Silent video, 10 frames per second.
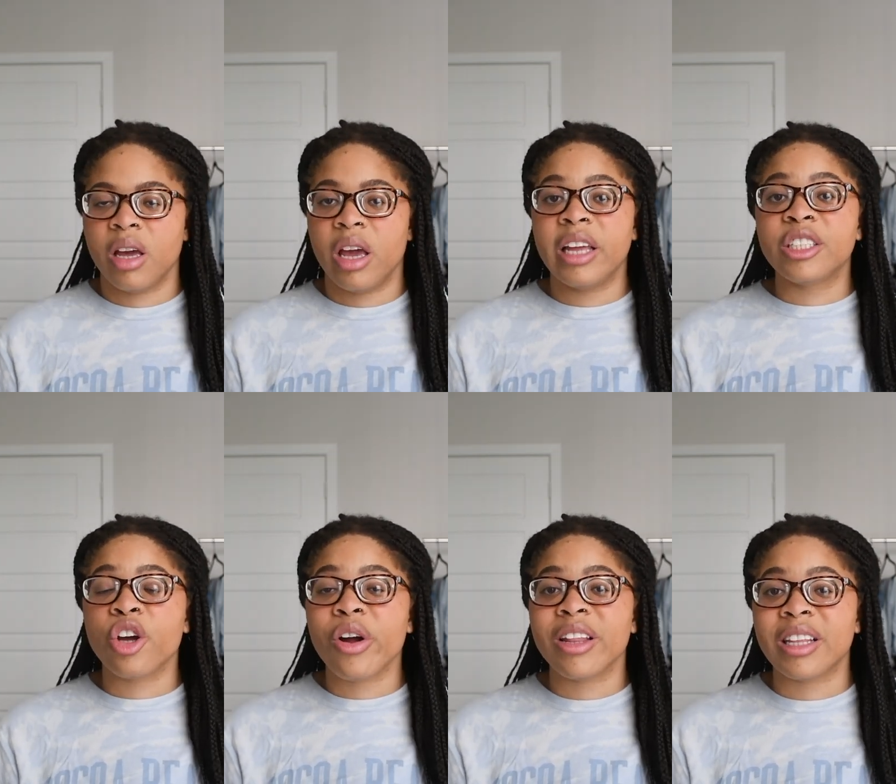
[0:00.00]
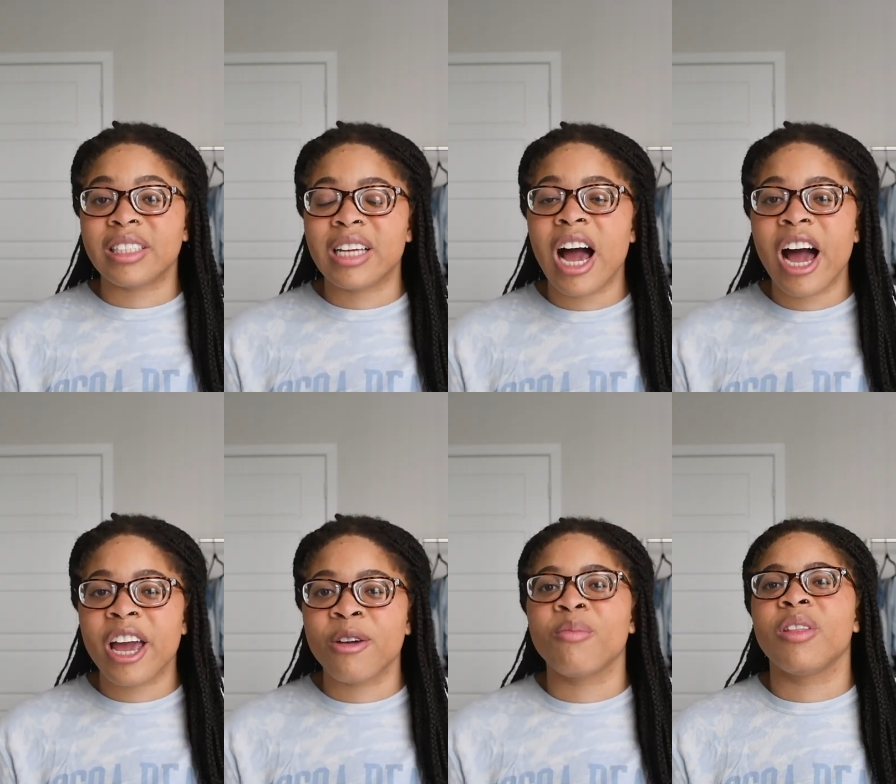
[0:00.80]
And during this
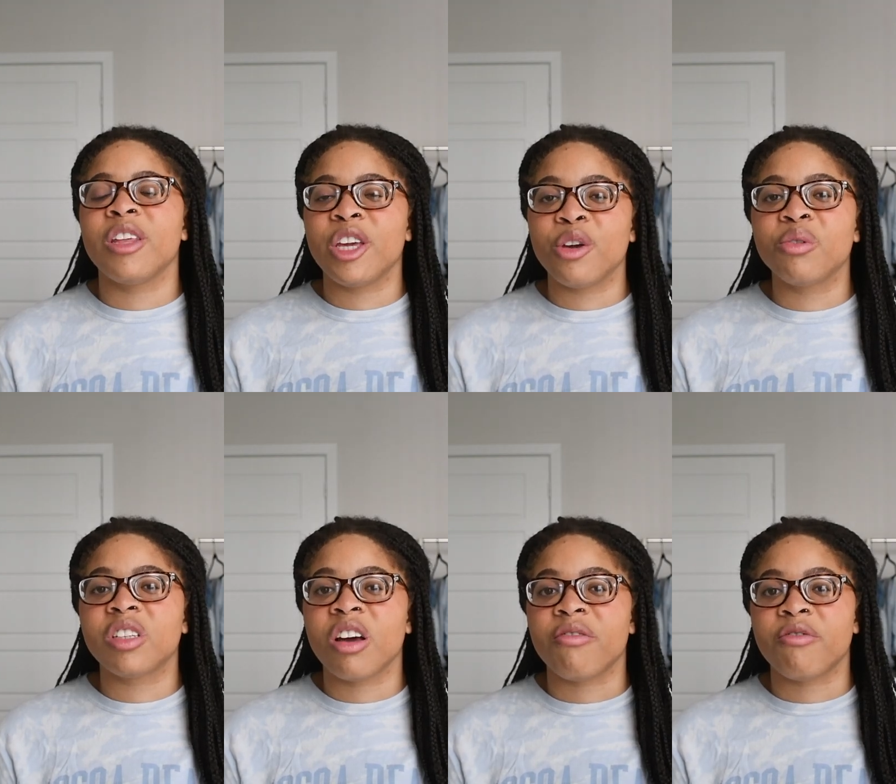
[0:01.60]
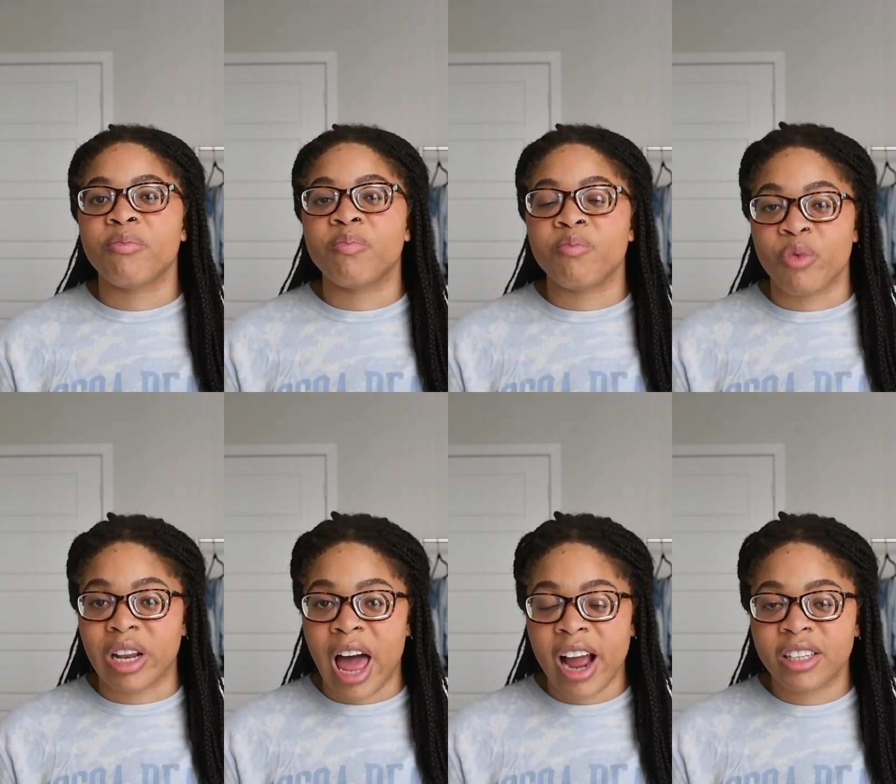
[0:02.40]
time, the use of
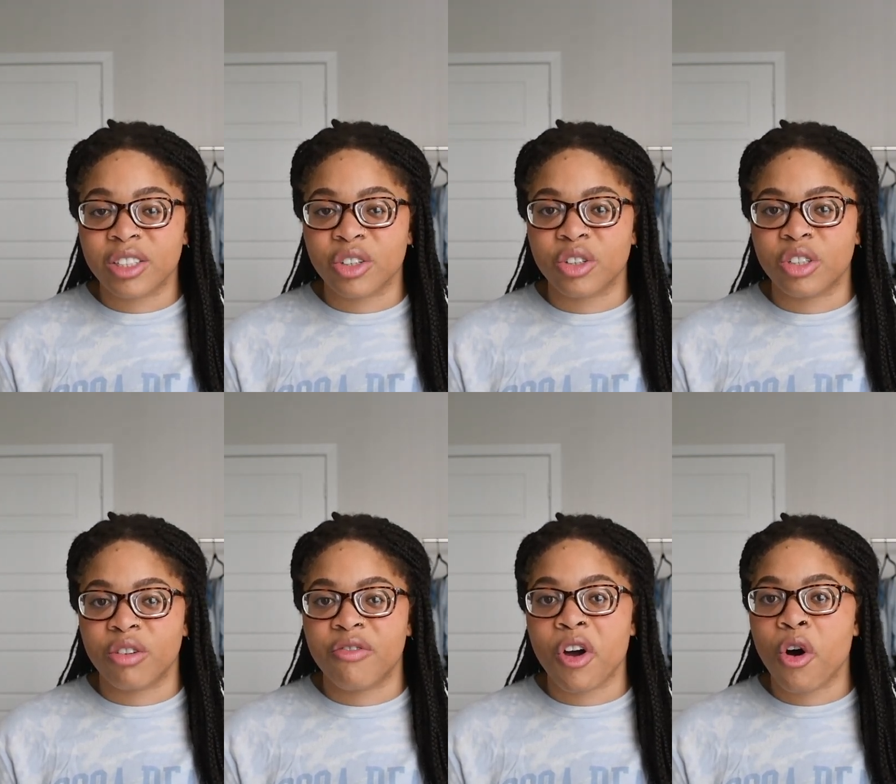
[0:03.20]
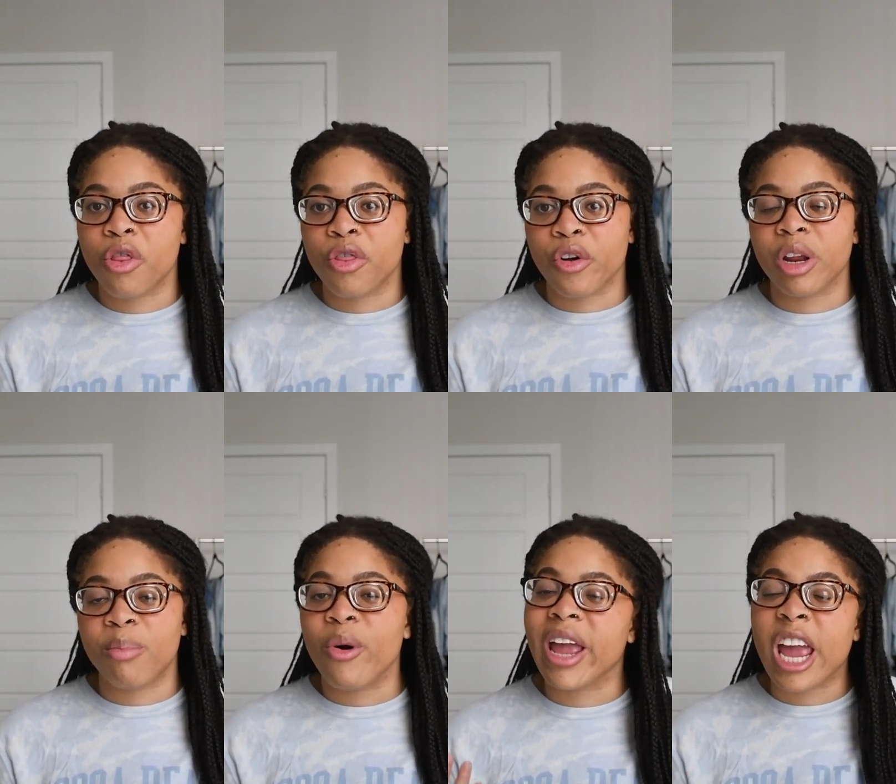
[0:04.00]
relaxers fell
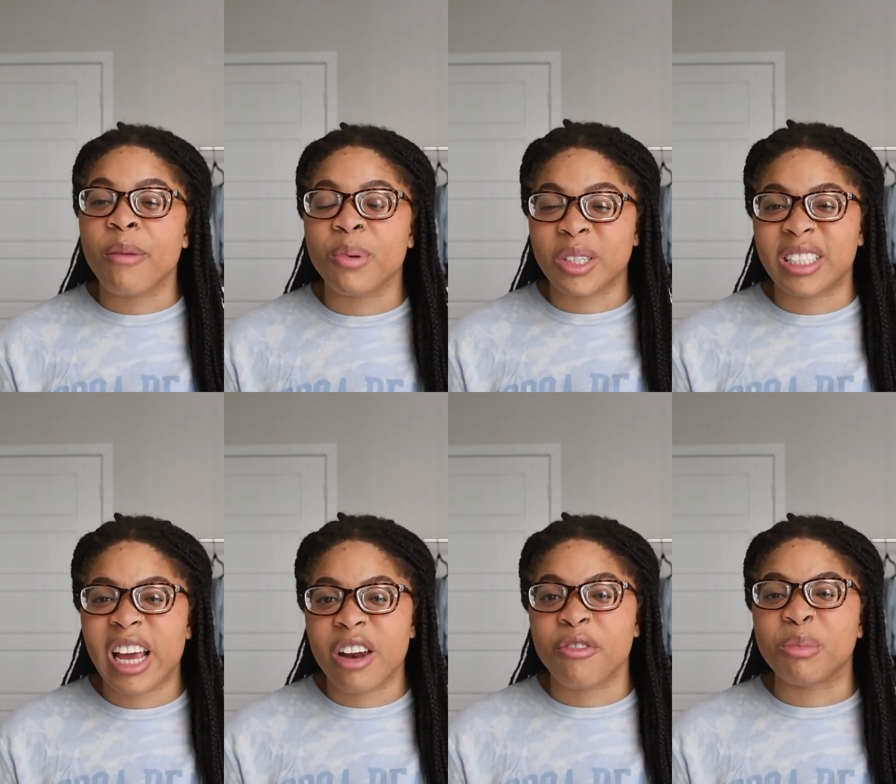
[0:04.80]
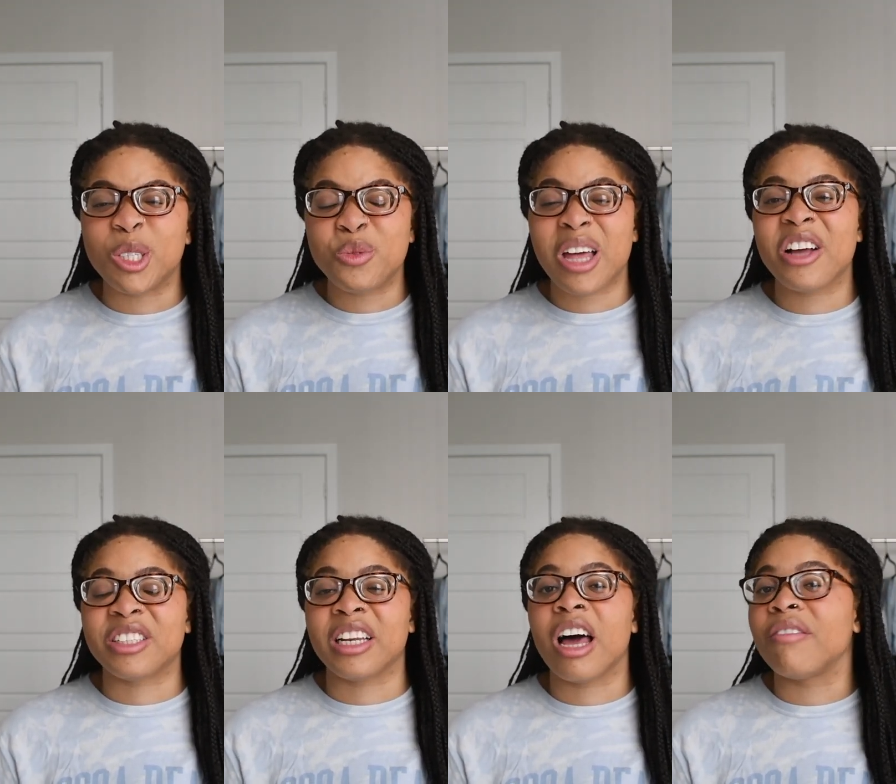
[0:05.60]
30.8% from
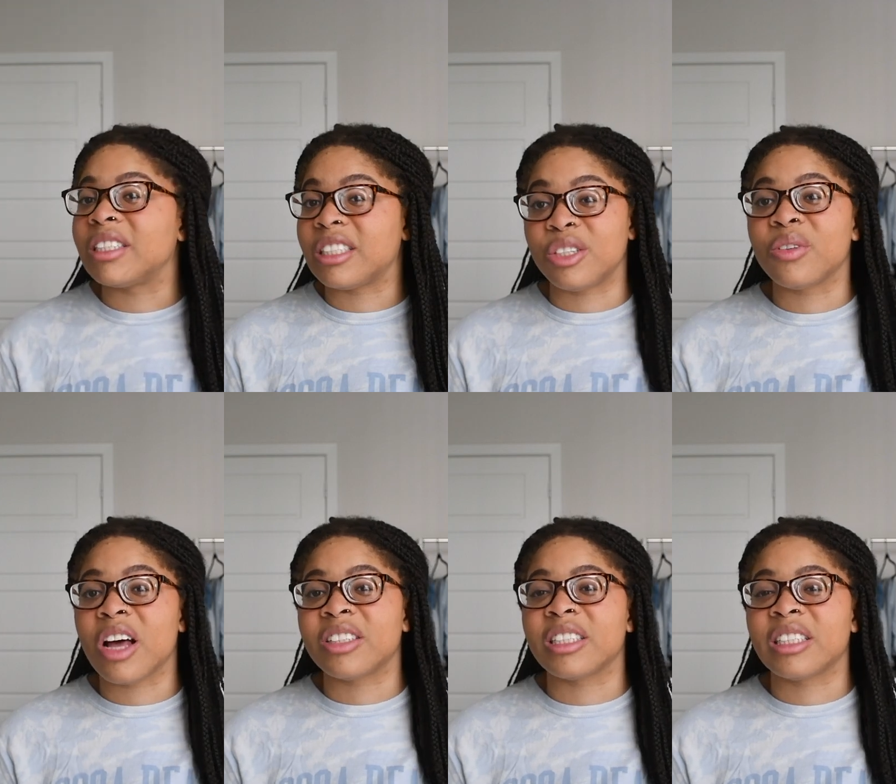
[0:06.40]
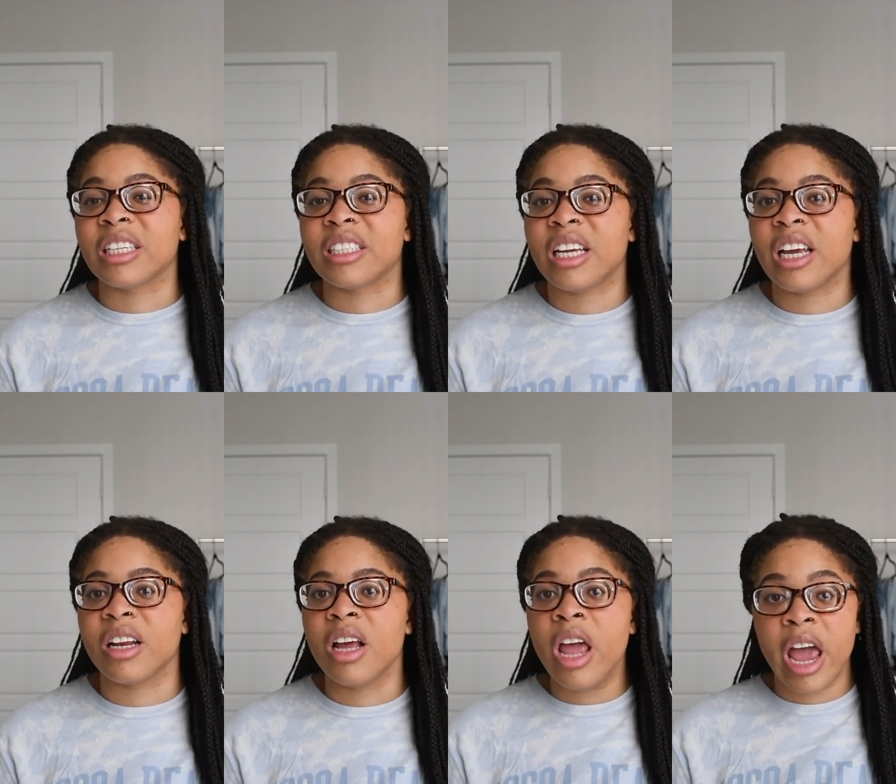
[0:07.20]
2011 to
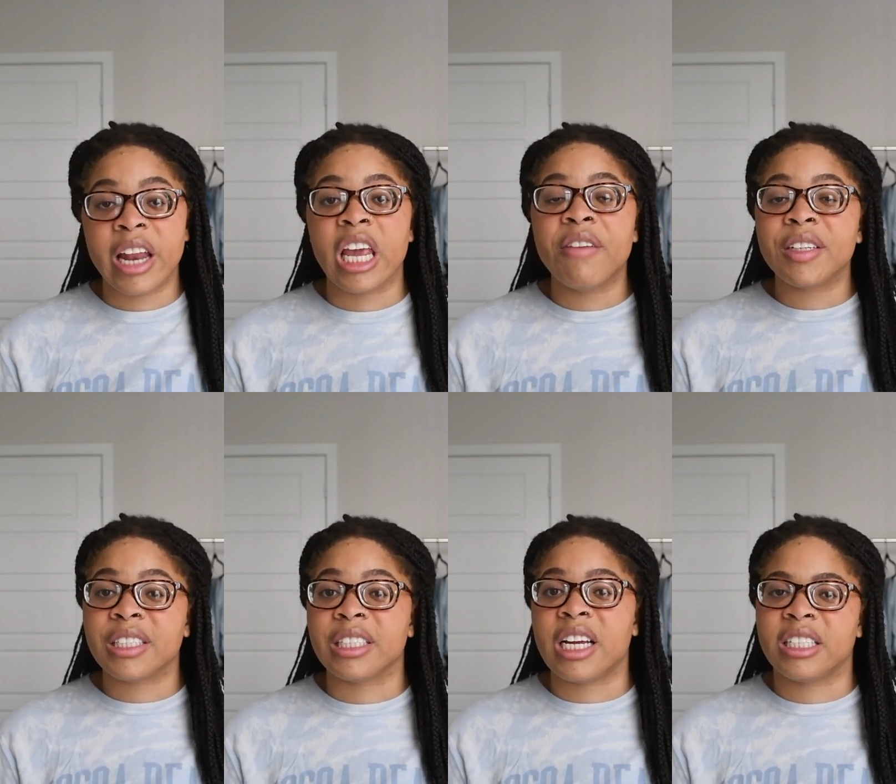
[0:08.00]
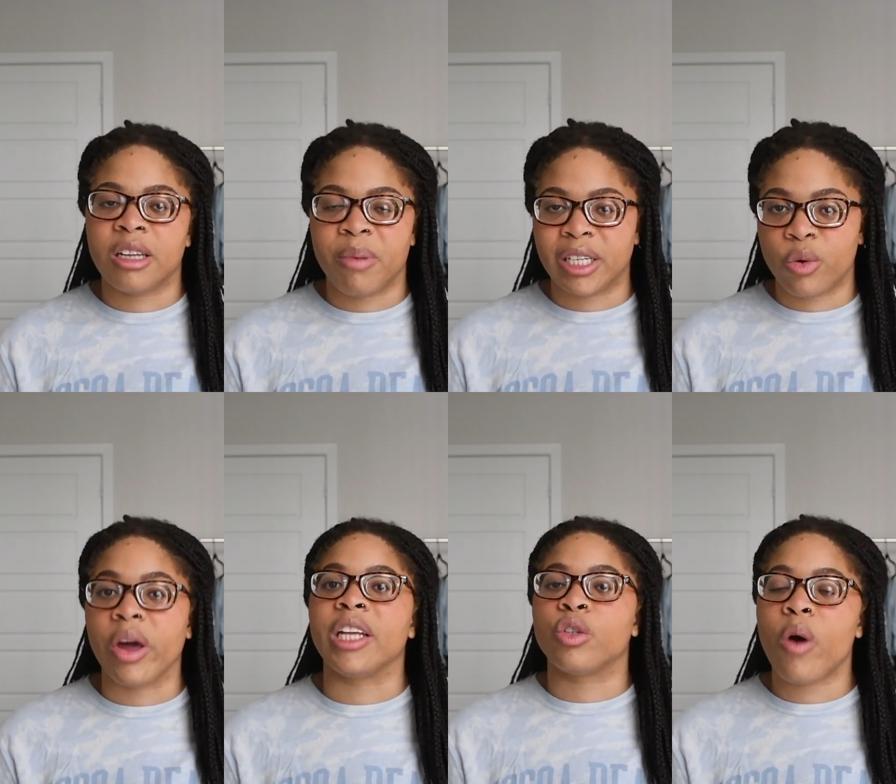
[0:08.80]
2016, and even suggest that by
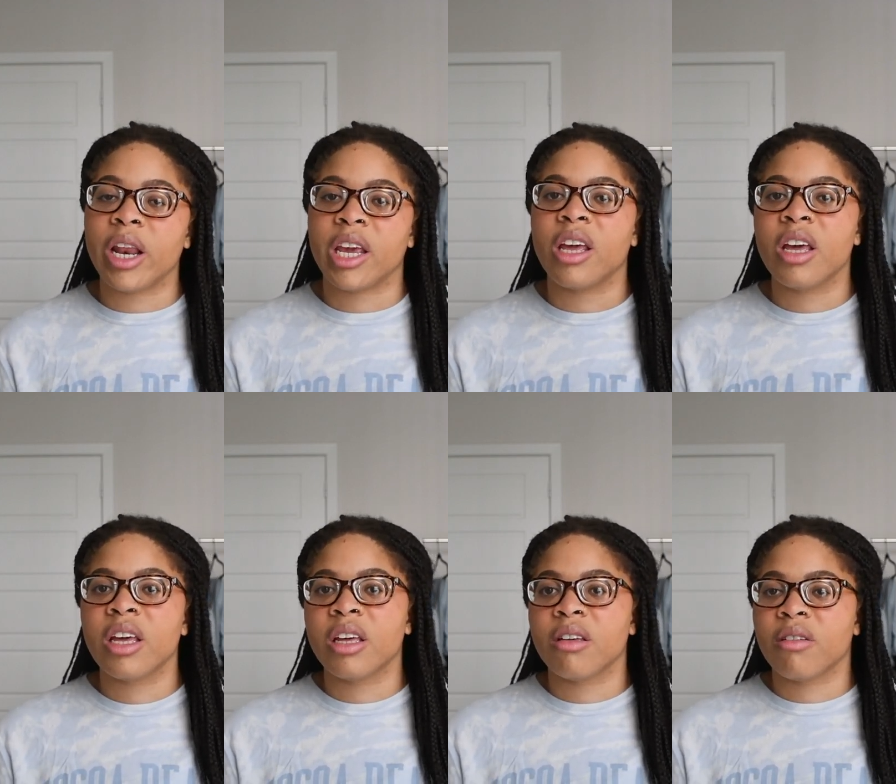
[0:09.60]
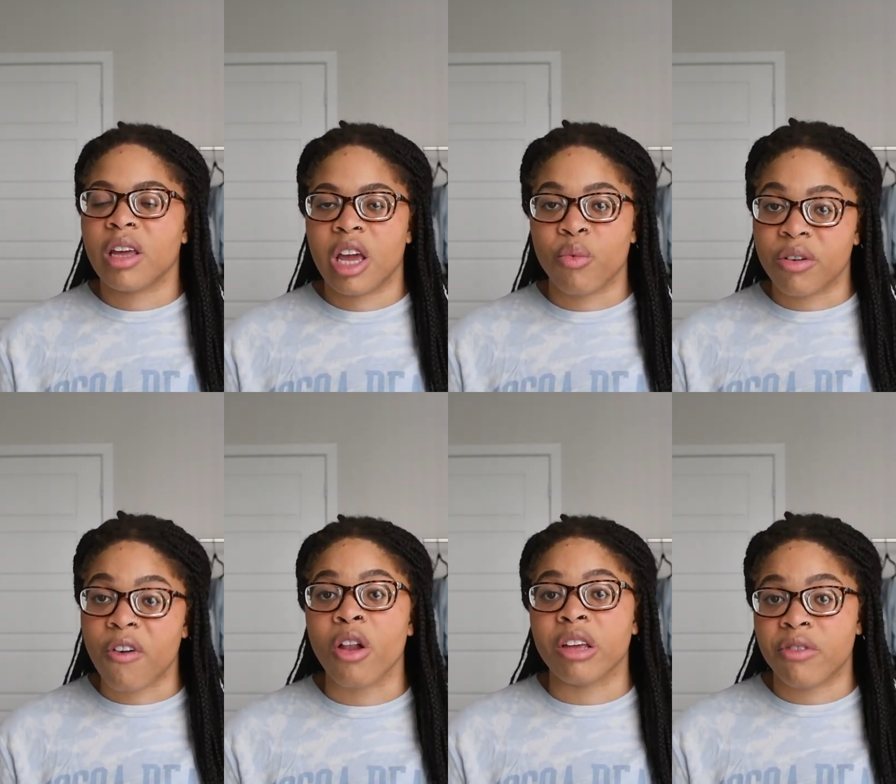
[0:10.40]
2020, it would
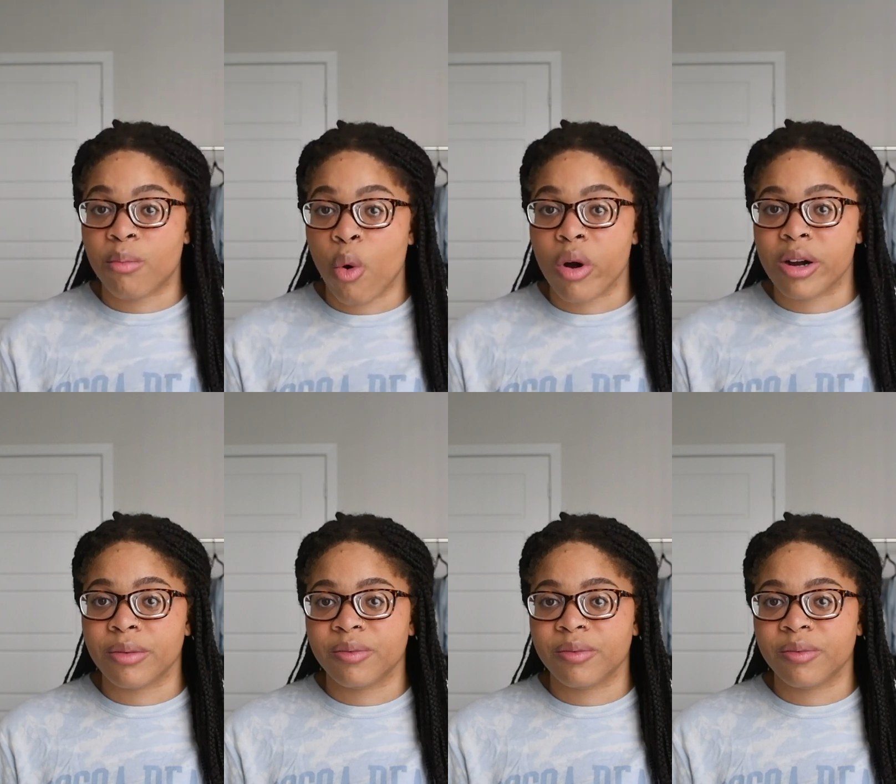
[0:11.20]
fall even more.